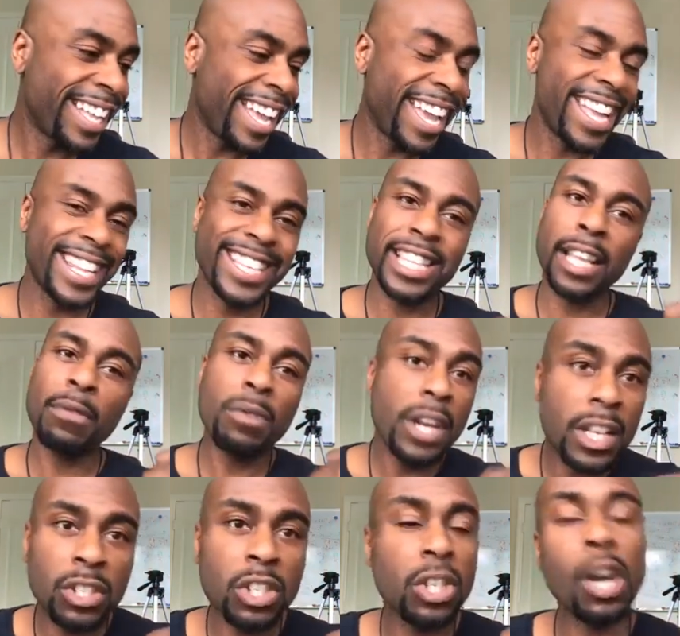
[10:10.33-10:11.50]
And he's like,
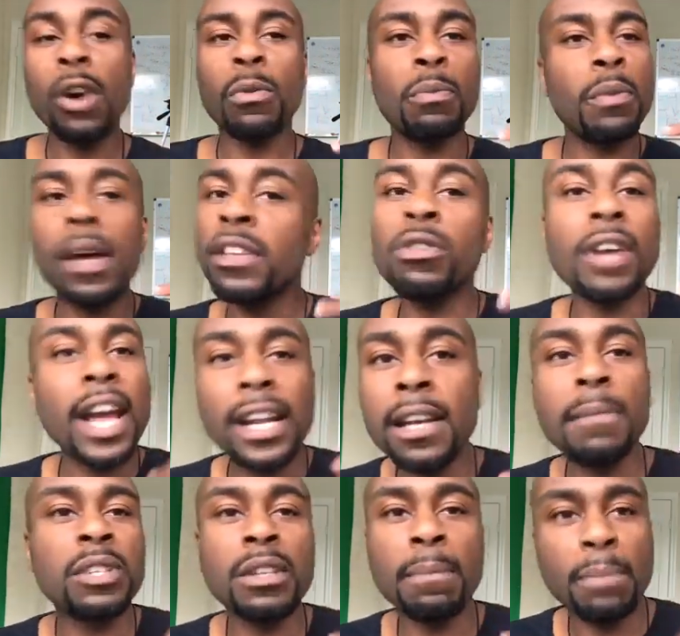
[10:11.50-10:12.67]
Rich, yo, you gotta
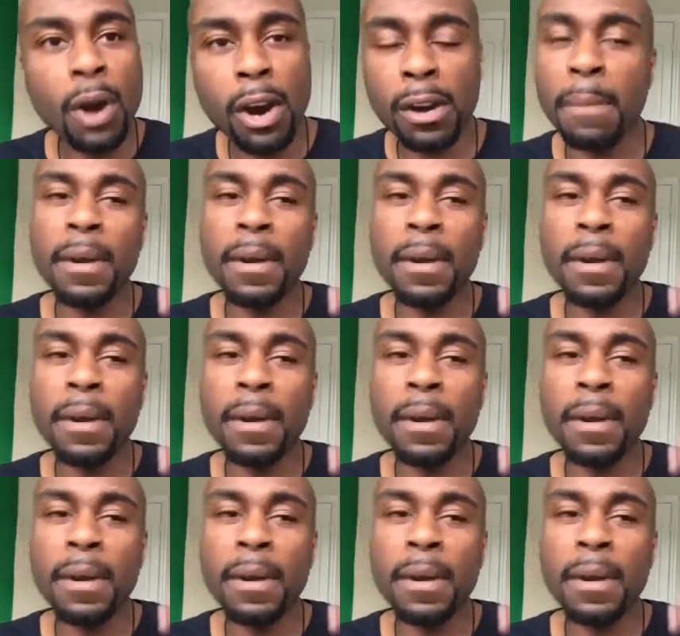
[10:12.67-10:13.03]
come to the bar.